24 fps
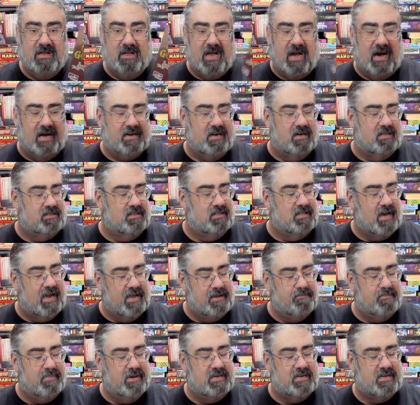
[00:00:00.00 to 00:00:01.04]
an
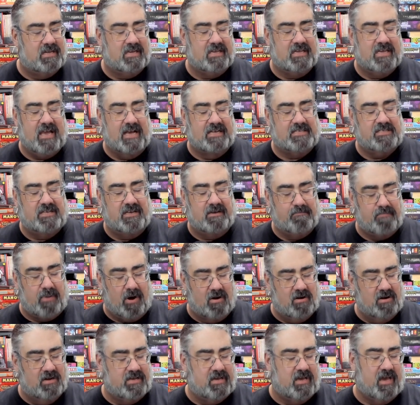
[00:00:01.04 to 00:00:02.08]
alignment guessing
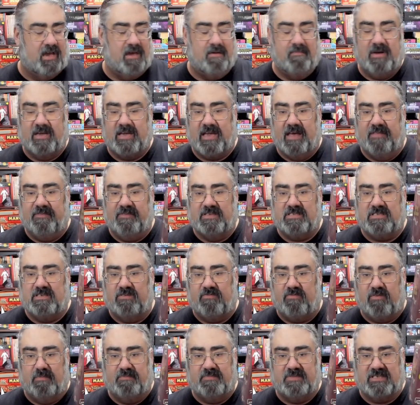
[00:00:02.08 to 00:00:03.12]
party game. Again, this is
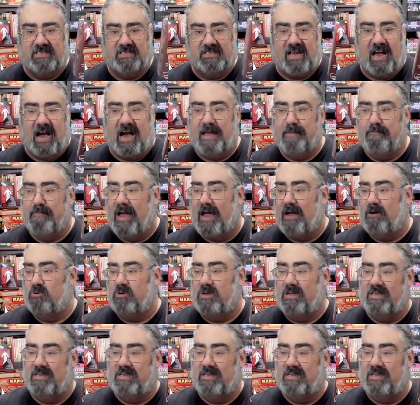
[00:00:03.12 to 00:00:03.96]
from Skybound